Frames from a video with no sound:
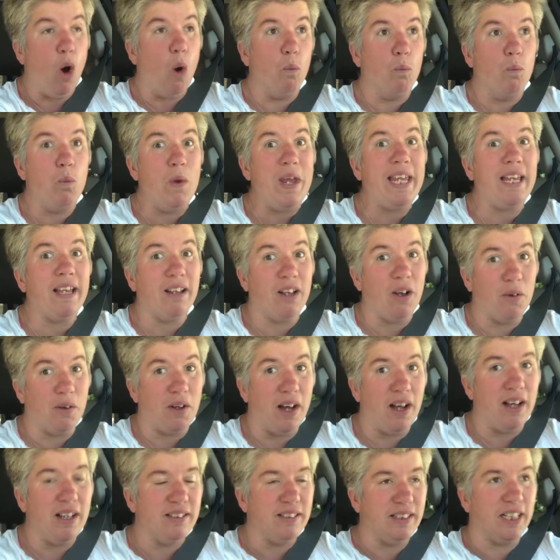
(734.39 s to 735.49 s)
A week ago,
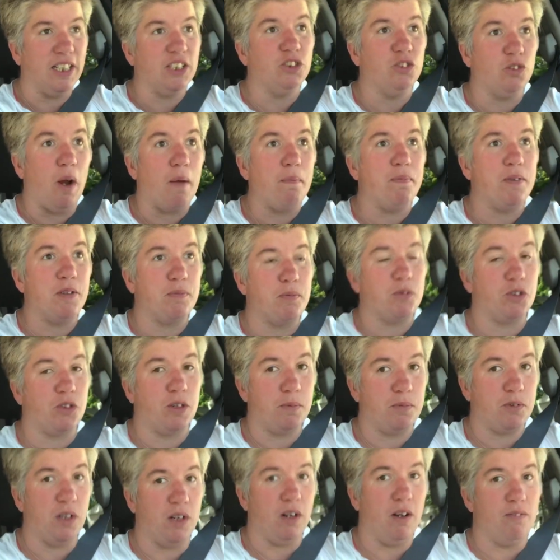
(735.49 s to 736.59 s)
guys. Like, I dropped this
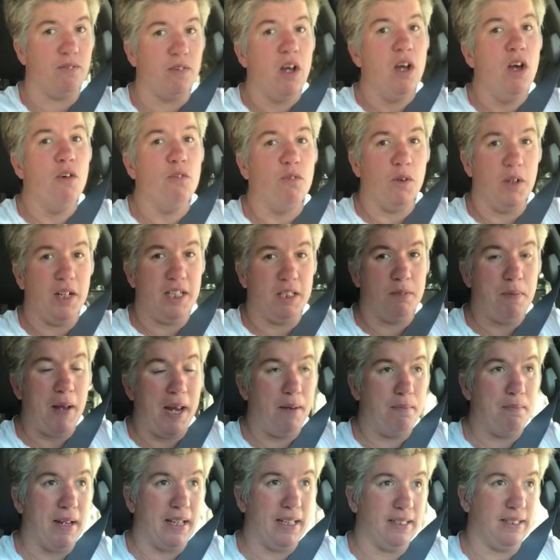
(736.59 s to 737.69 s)
prescription off for his
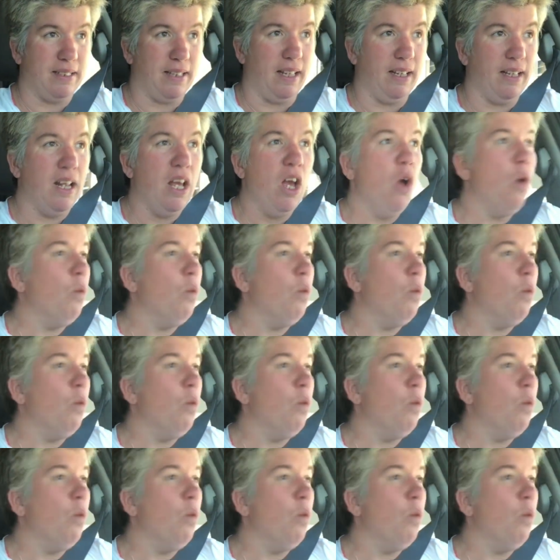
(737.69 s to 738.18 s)
pain medicine.